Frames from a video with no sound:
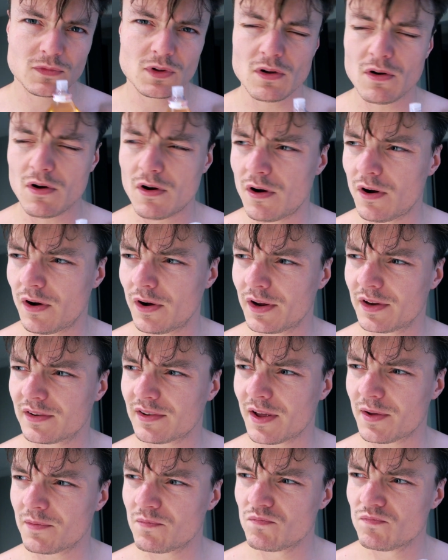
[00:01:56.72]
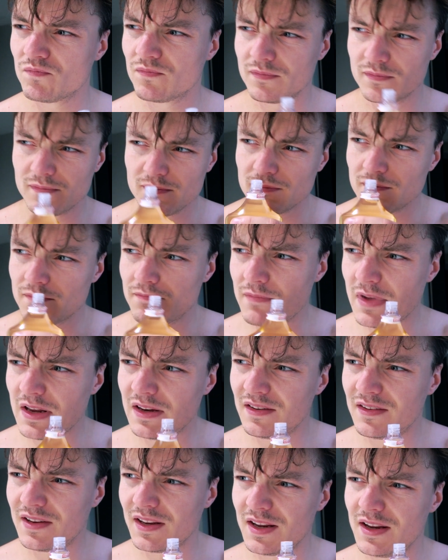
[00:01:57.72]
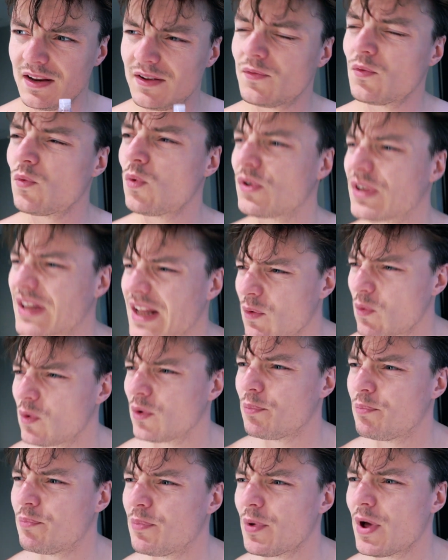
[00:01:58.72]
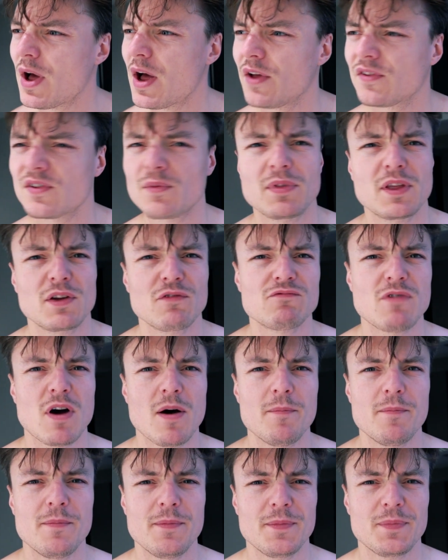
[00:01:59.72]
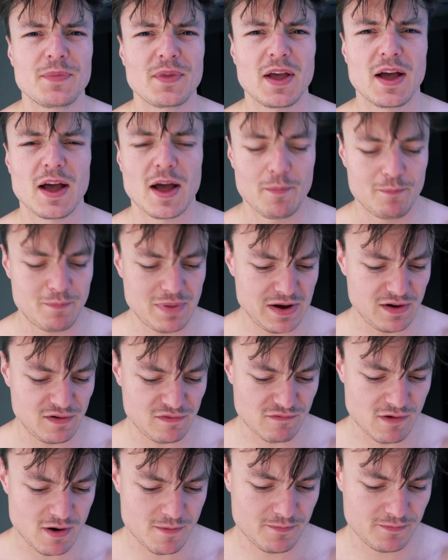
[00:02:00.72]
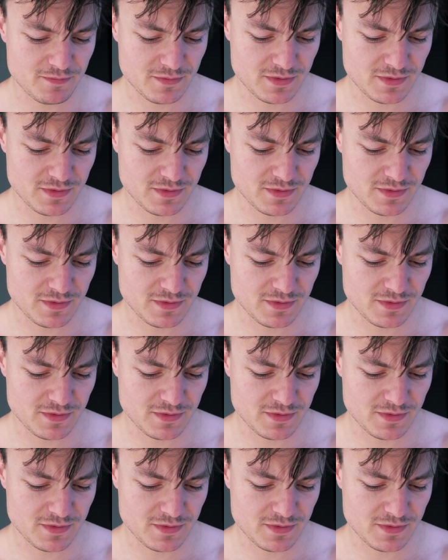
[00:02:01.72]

Oh, it's like minty. What's that one? Something rum. Beach rum.